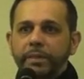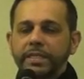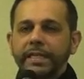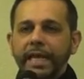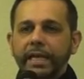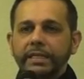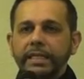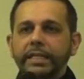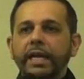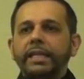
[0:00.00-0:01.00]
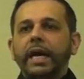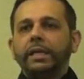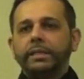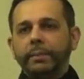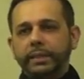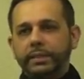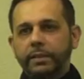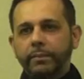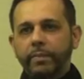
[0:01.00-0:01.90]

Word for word: personalities are the ultimate.